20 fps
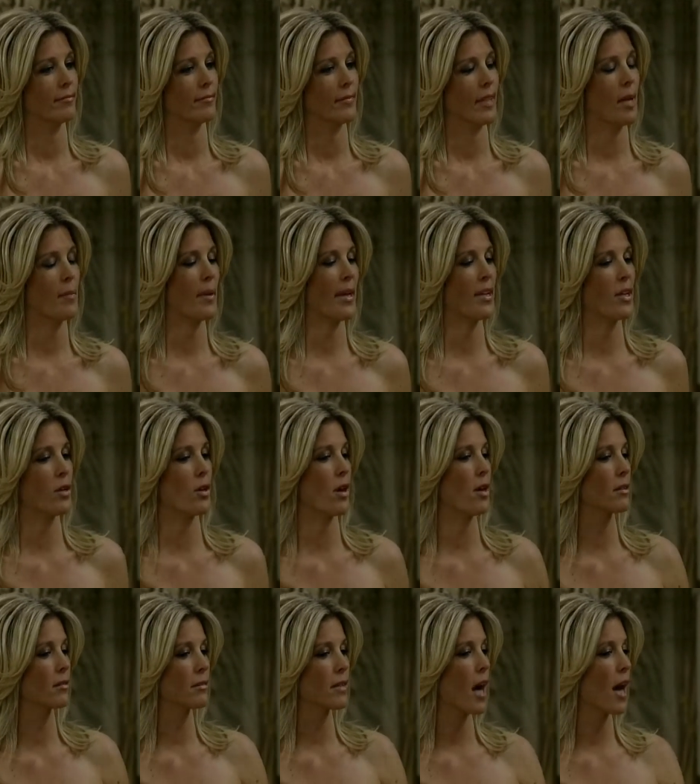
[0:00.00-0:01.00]
I bet you're
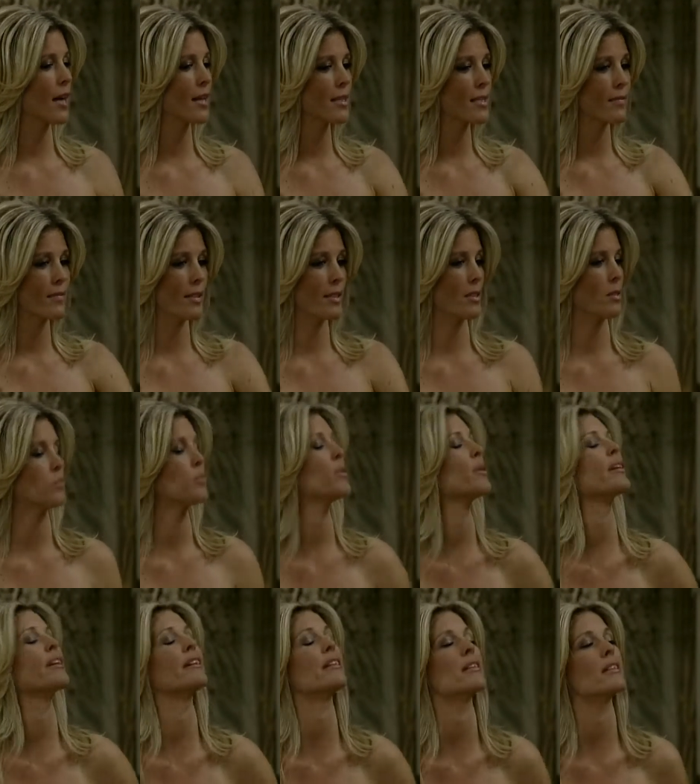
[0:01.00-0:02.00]
all kinds of
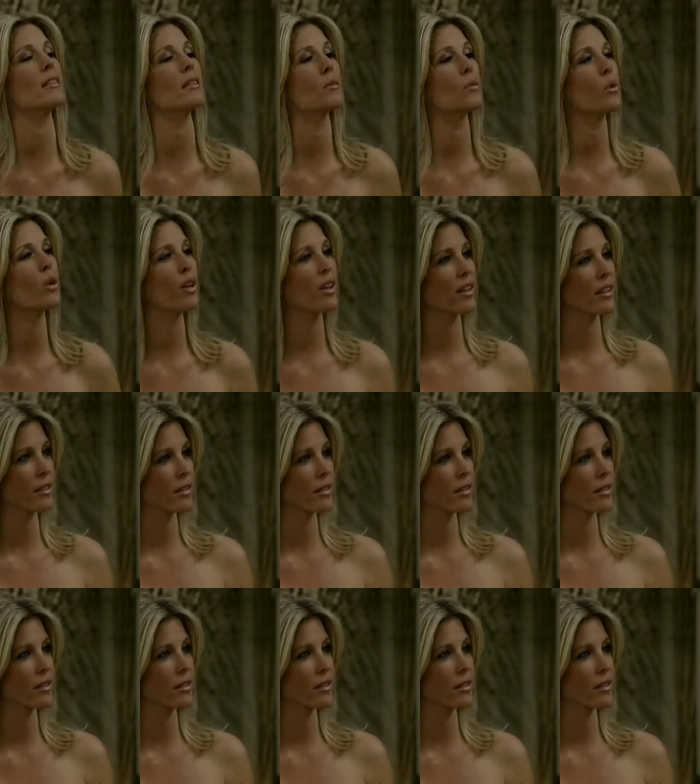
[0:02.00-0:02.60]
disappointed it didn't work.